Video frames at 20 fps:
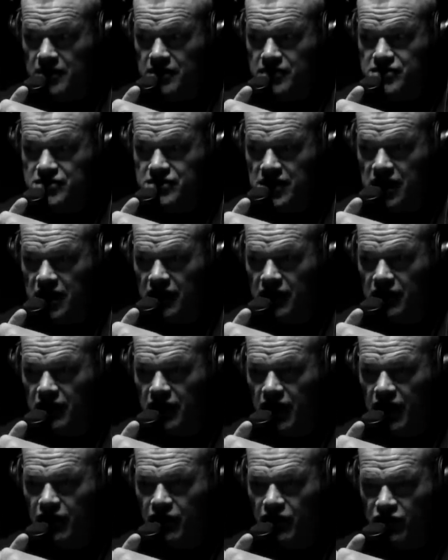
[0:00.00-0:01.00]
saying,
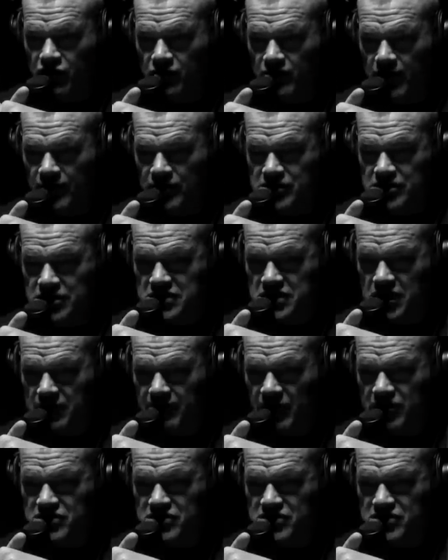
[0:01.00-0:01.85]
I don't know if you remember this example.